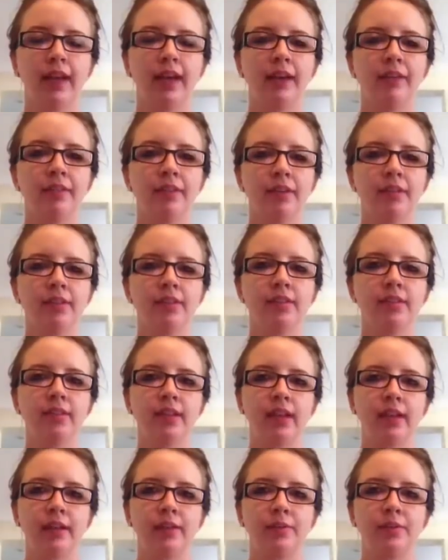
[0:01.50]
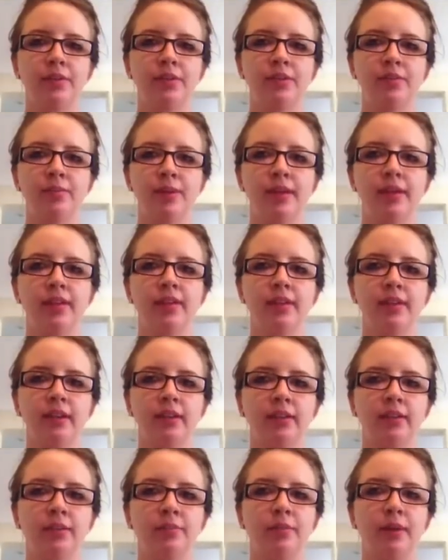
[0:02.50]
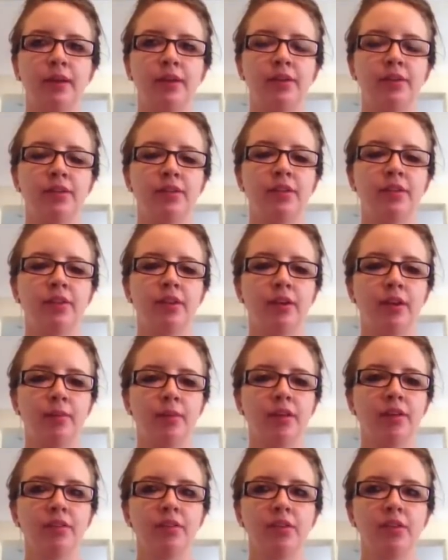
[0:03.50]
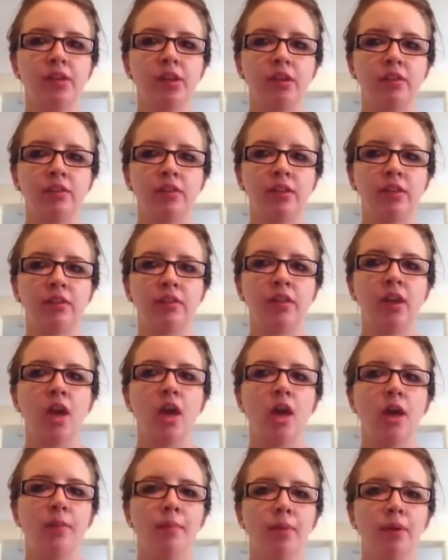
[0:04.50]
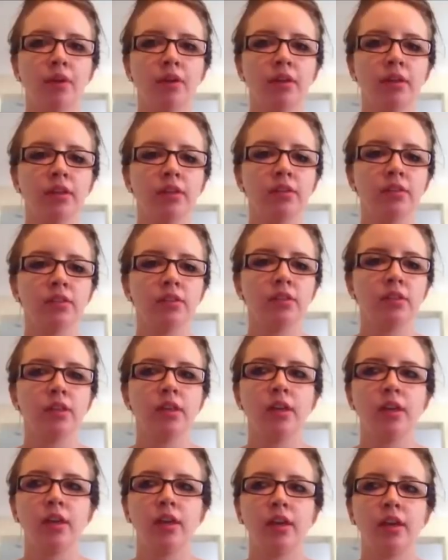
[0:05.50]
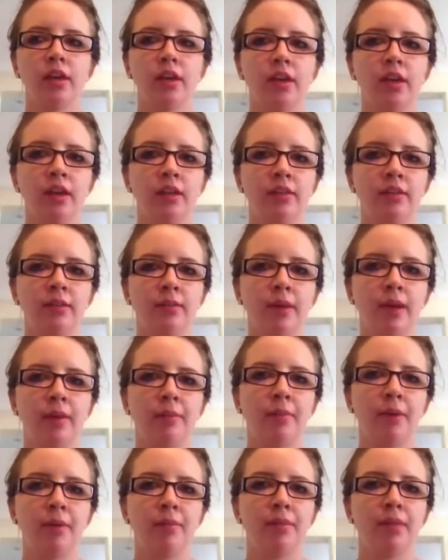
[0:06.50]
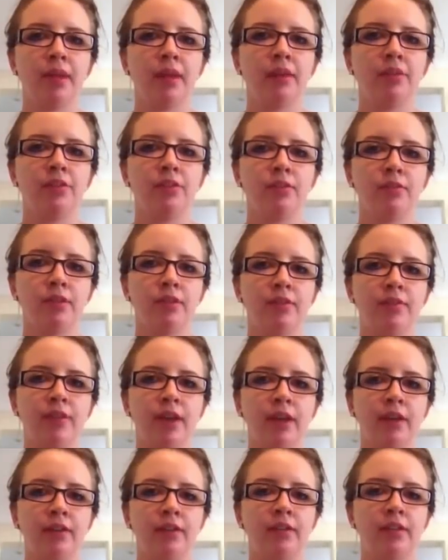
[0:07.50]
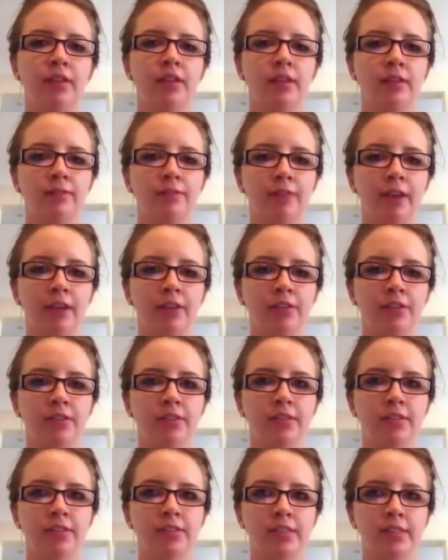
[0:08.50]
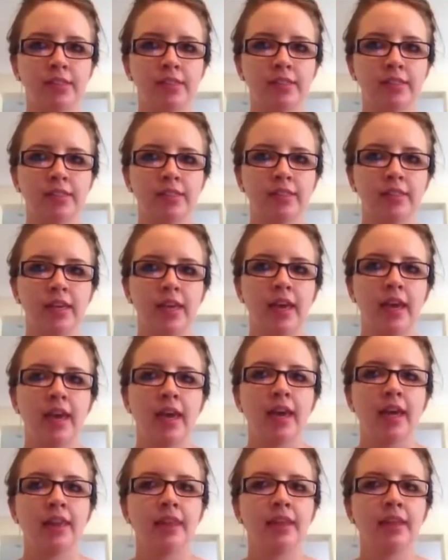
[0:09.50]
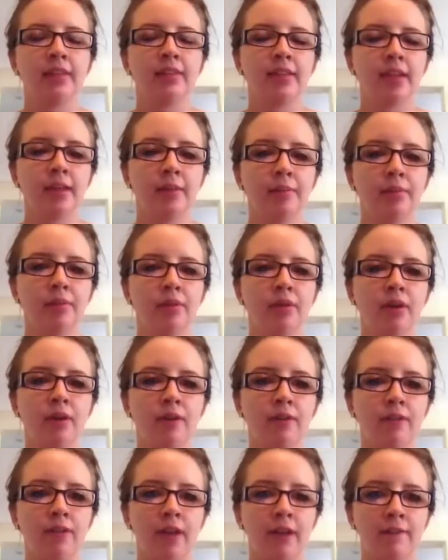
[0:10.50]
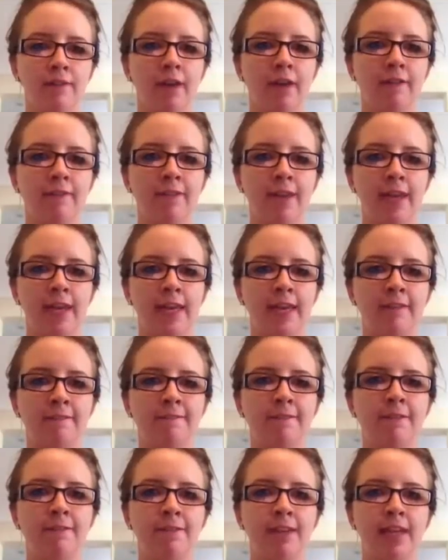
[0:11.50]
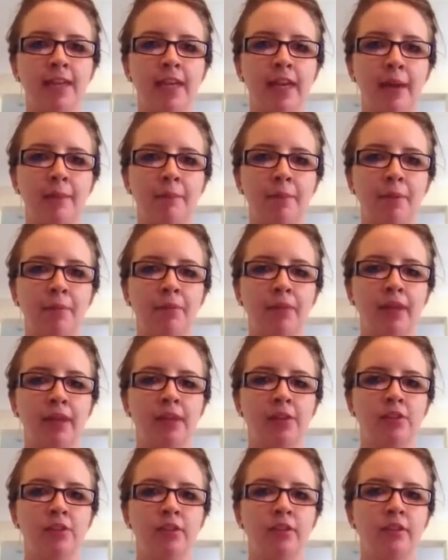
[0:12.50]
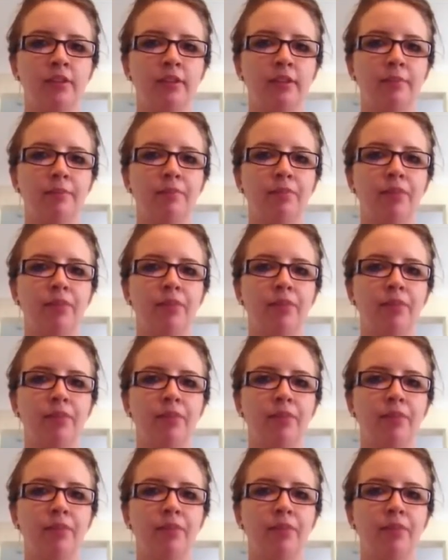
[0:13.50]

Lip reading: A recent study which has been conducted by using dynamic statistics modelling to estimate population risk factors in infectious diseases, and the example of FIV in 15 cat populations.